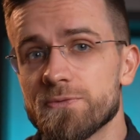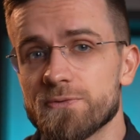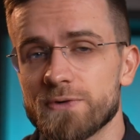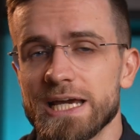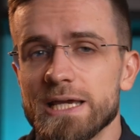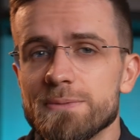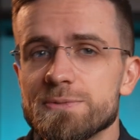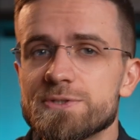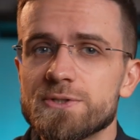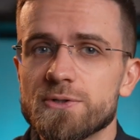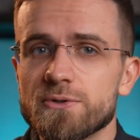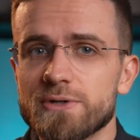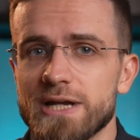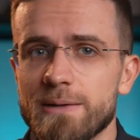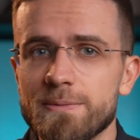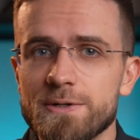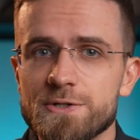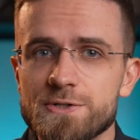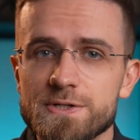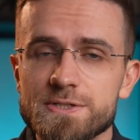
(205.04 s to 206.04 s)
frames to your
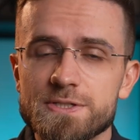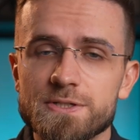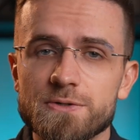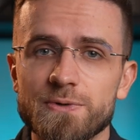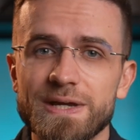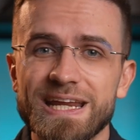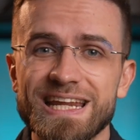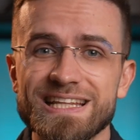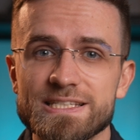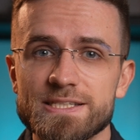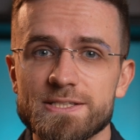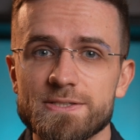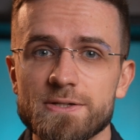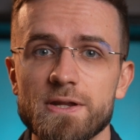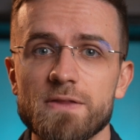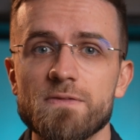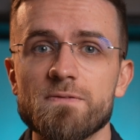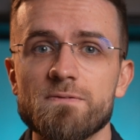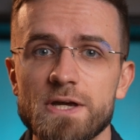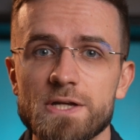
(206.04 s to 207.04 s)
images, creating
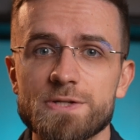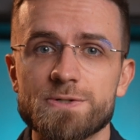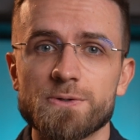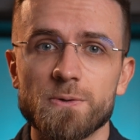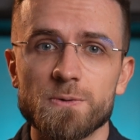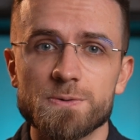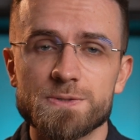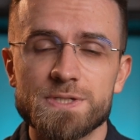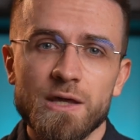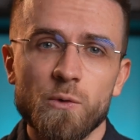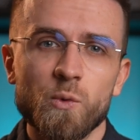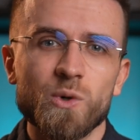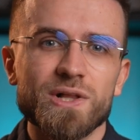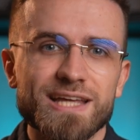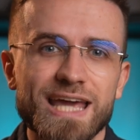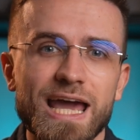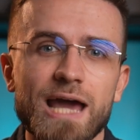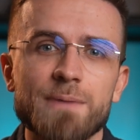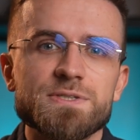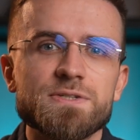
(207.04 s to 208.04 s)
stunning visuals that will
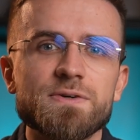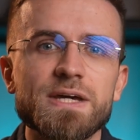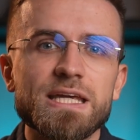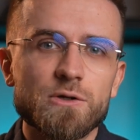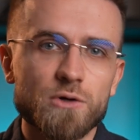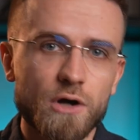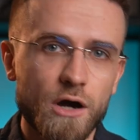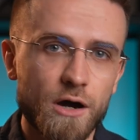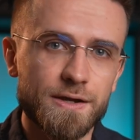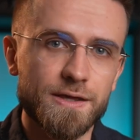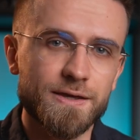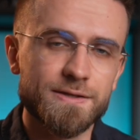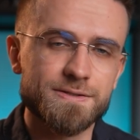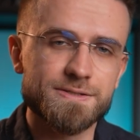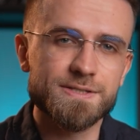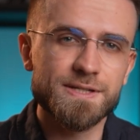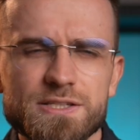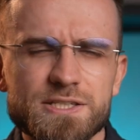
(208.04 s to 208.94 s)
captivate your audience.